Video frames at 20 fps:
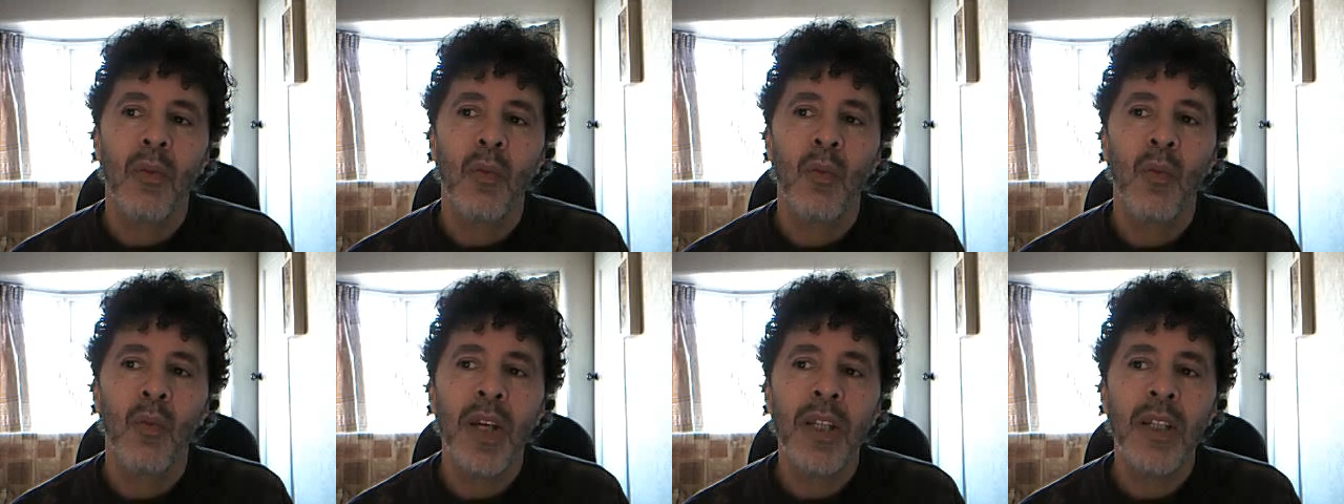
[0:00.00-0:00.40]

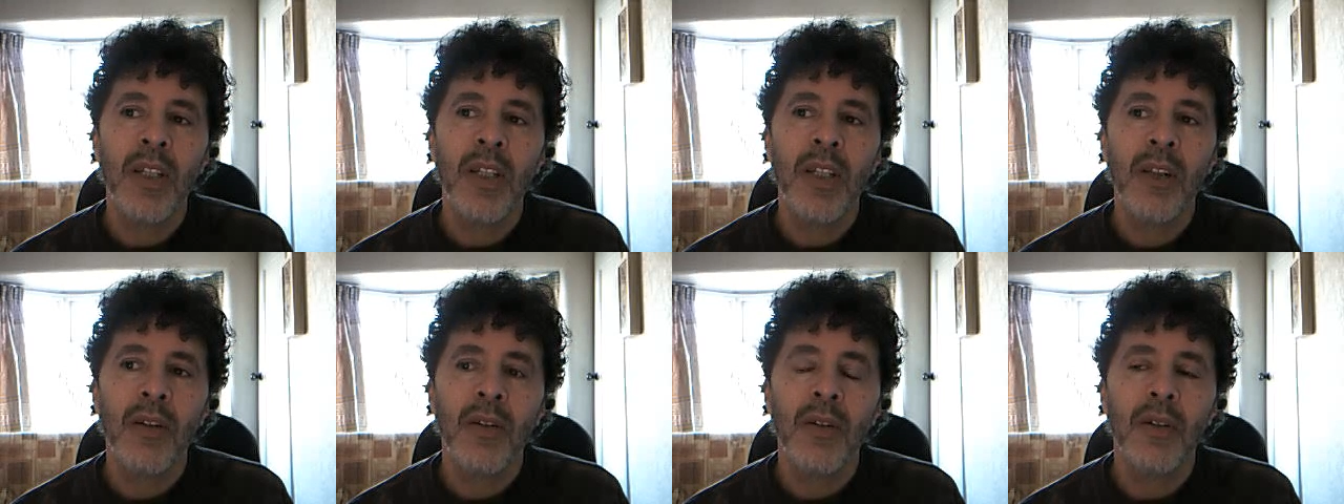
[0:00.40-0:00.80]
when
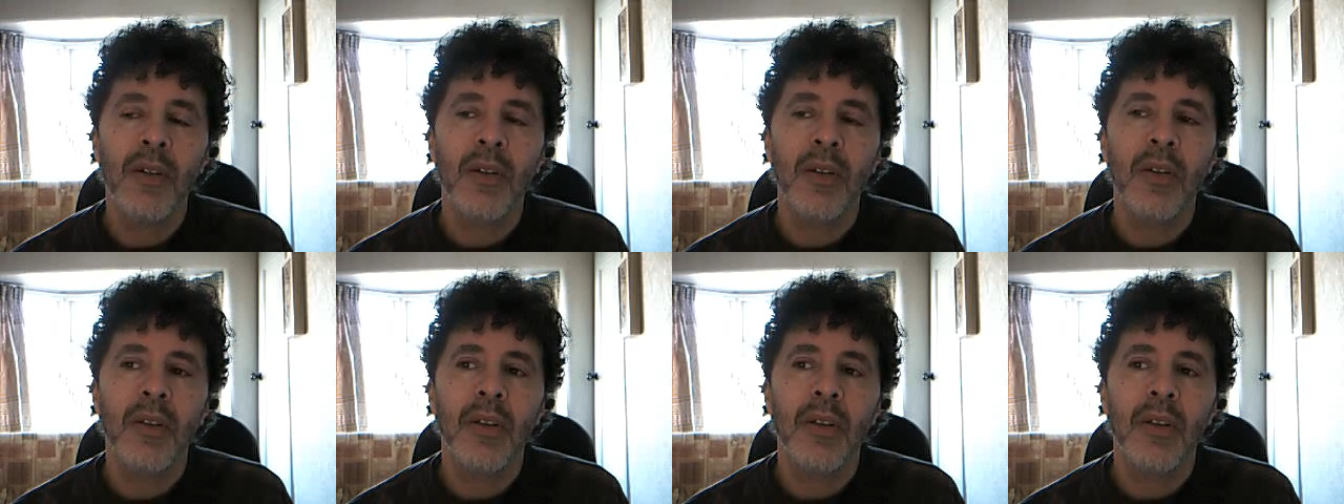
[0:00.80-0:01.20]

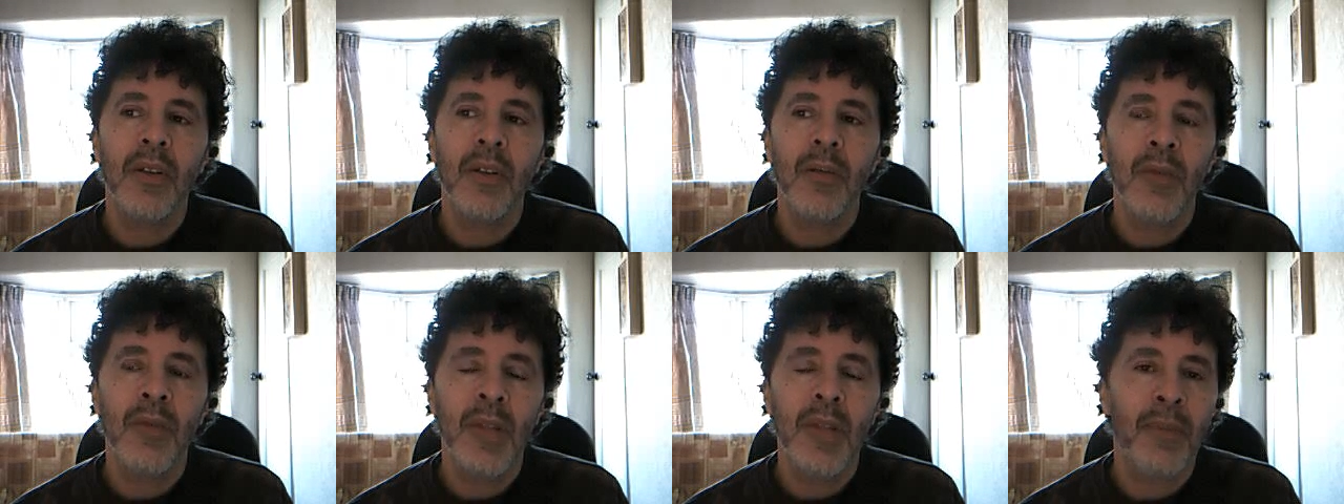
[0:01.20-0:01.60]

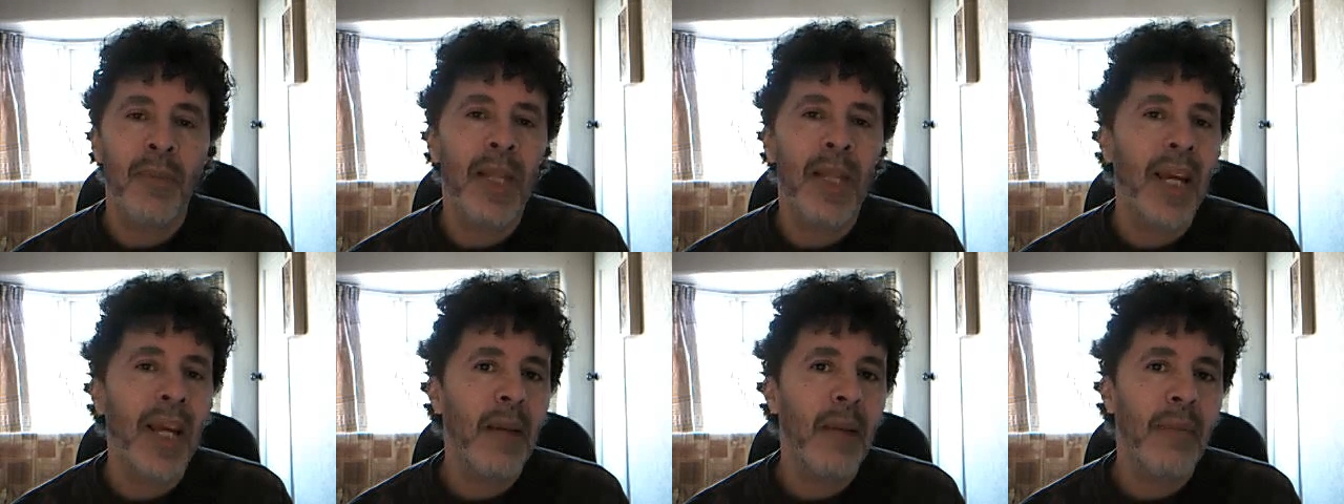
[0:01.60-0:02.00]
there was a
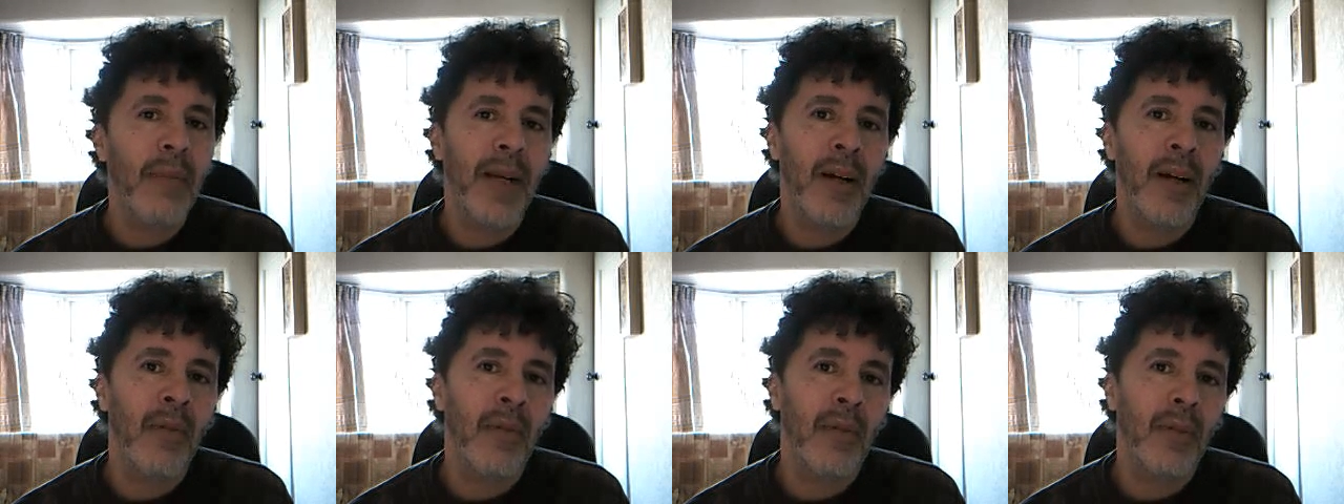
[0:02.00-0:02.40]
play
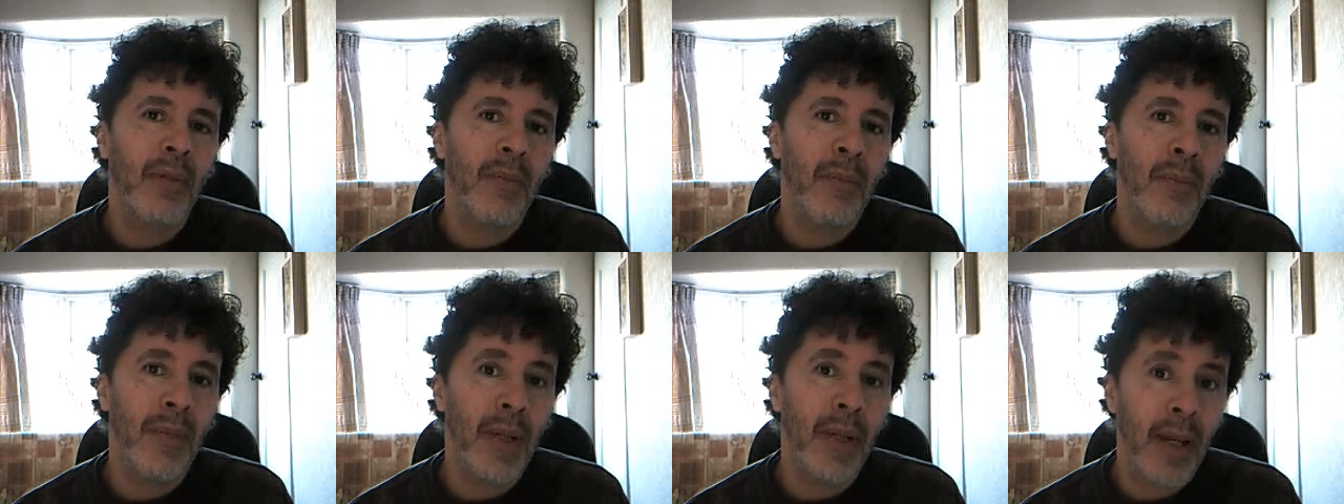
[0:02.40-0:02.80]
about
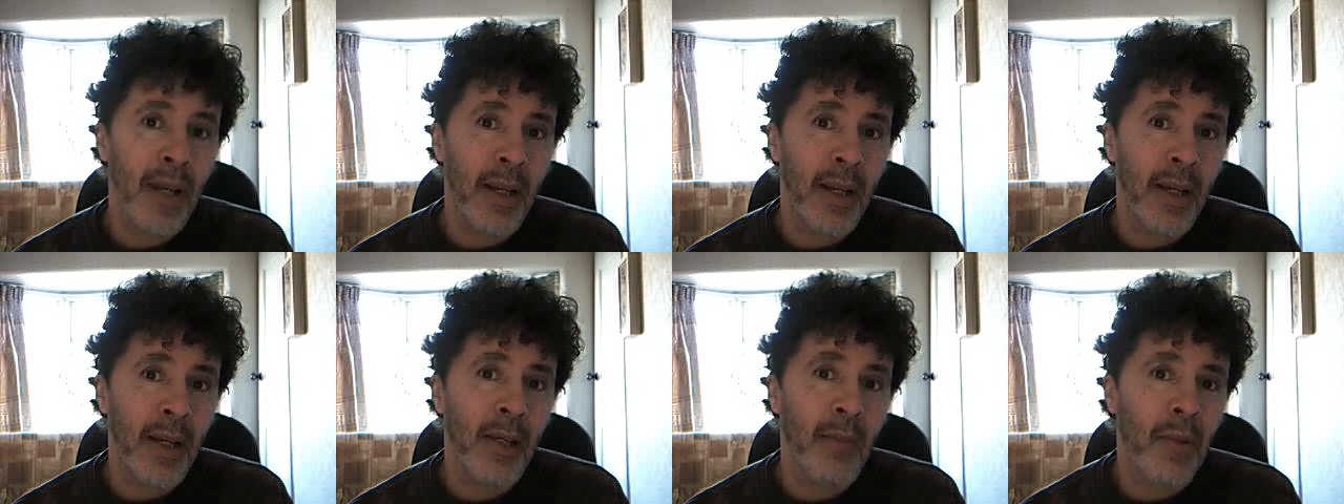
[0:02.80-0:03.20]

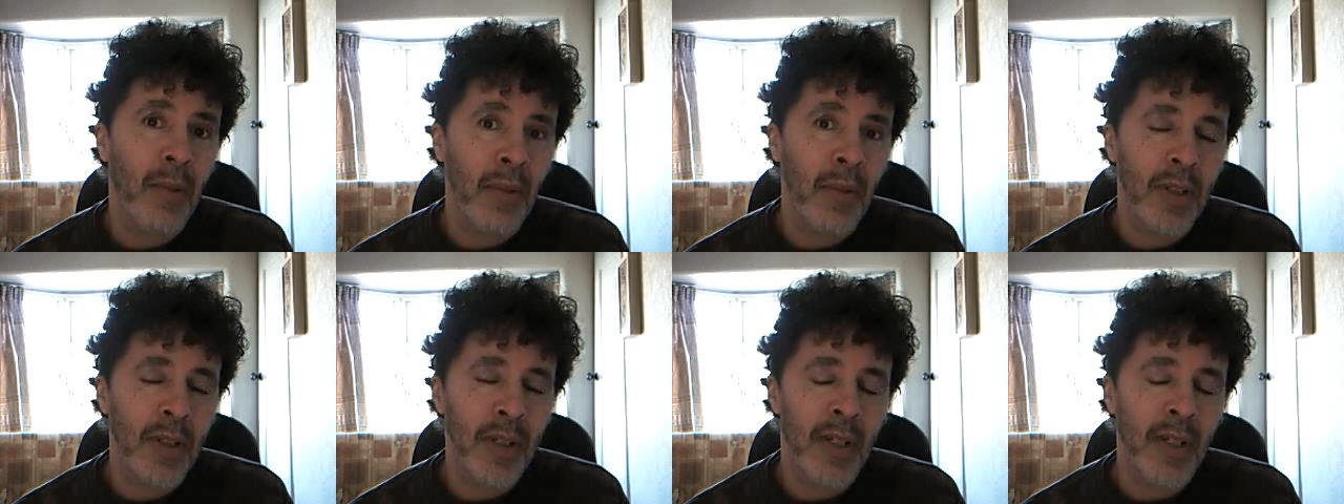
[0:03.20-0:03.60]

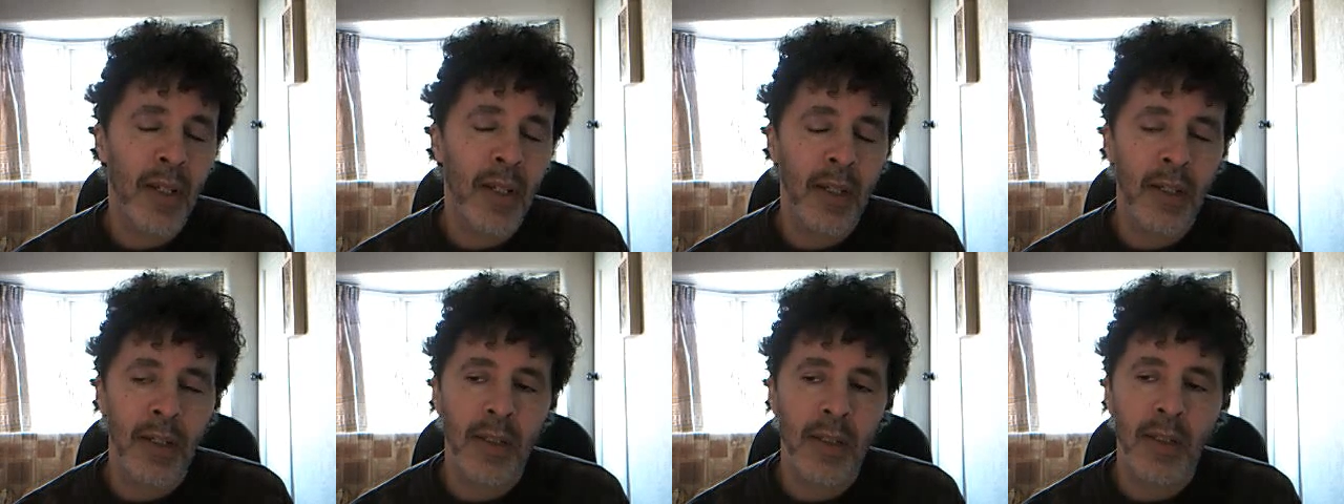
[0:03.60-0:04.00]
Moors
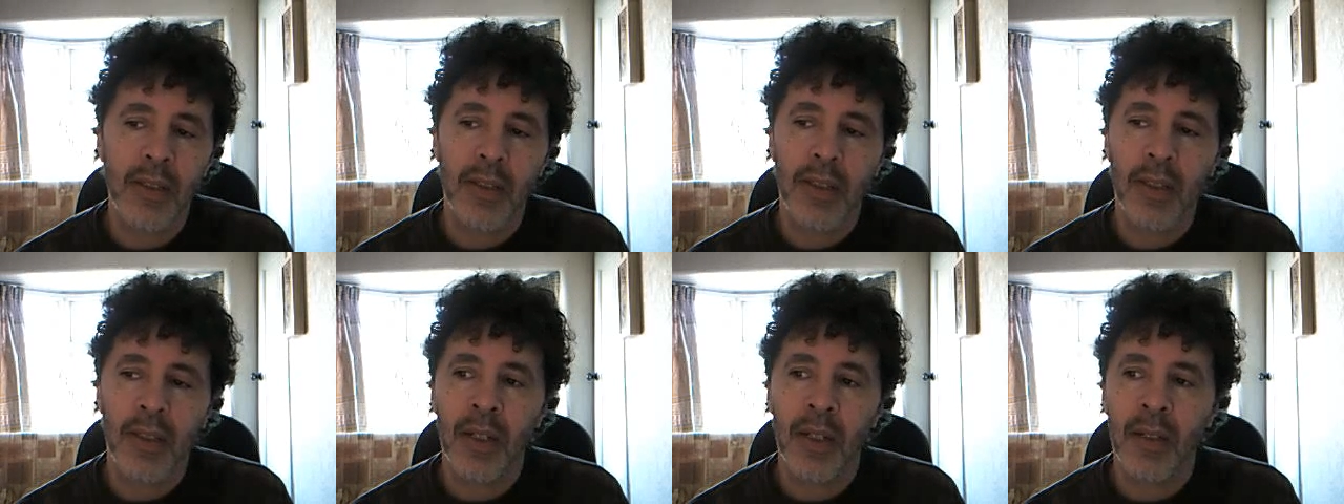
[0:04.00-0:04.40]

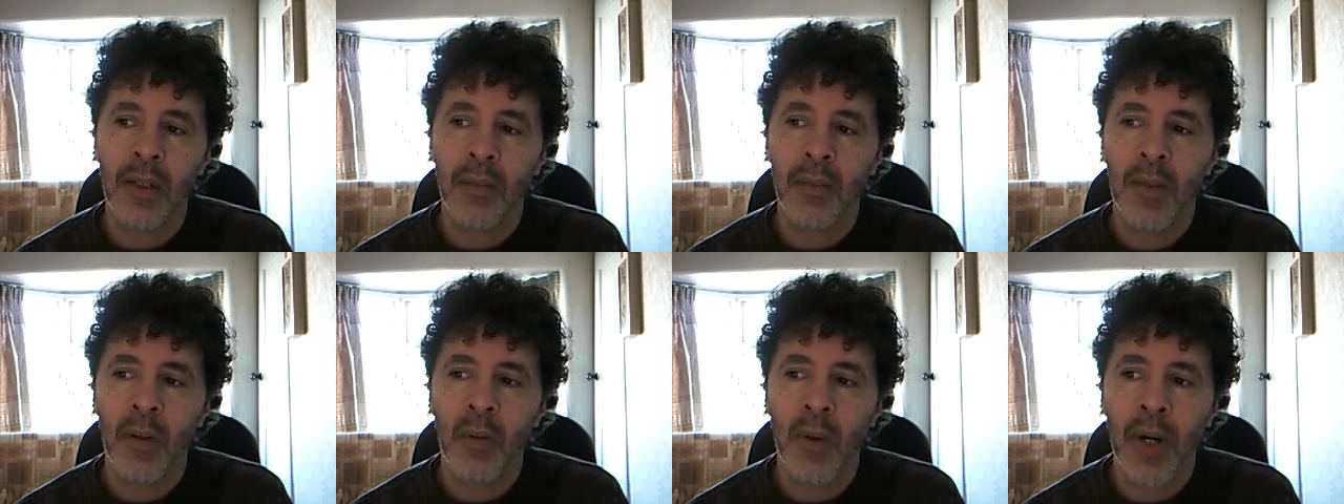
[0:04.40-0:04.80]
killers
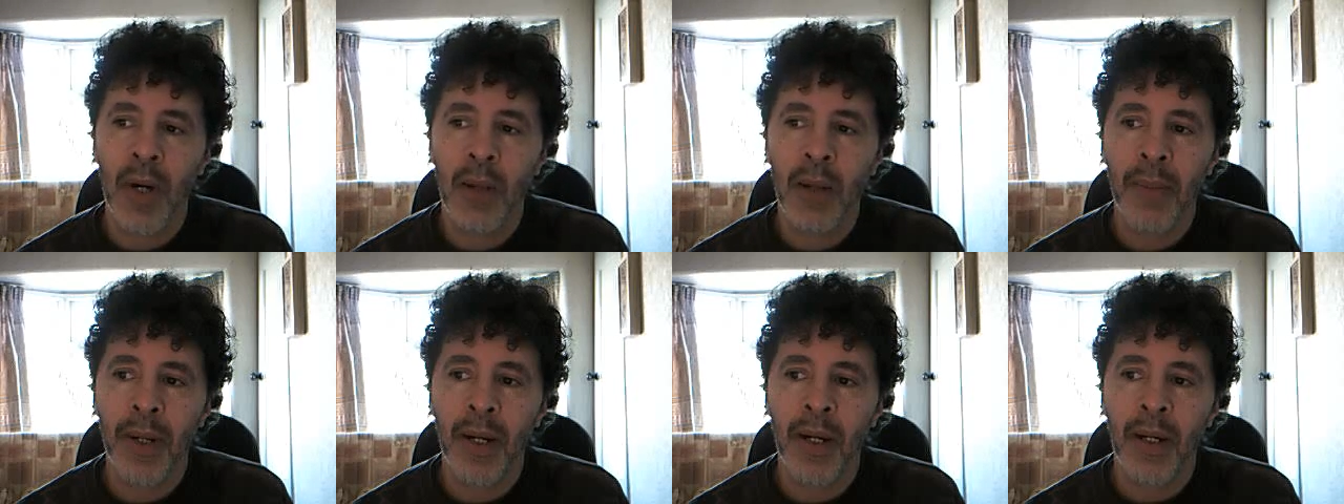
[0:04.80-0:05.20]
a
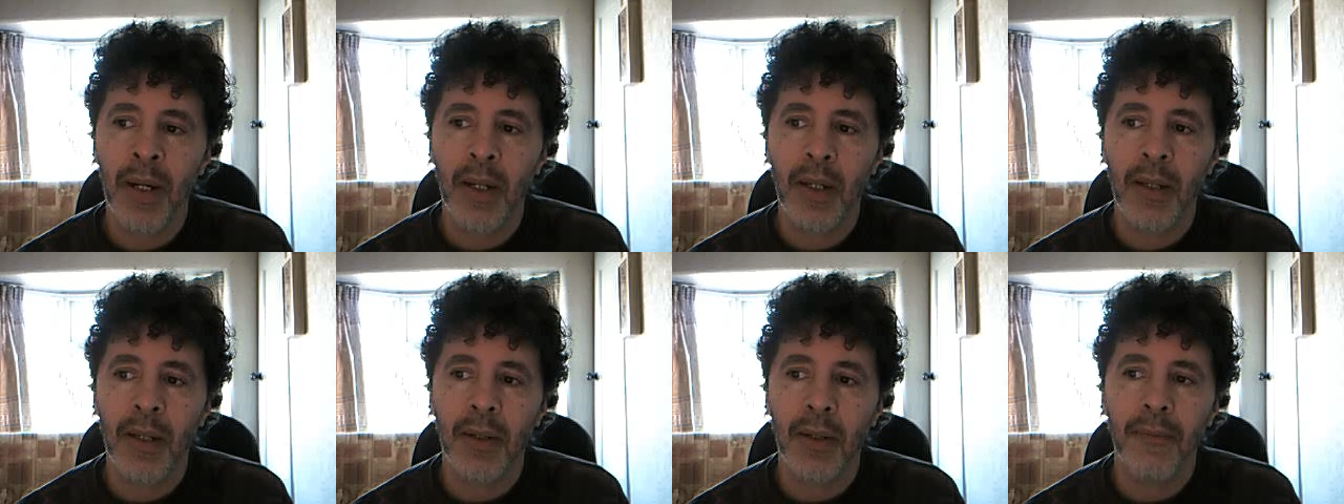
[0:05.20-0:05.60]
while back,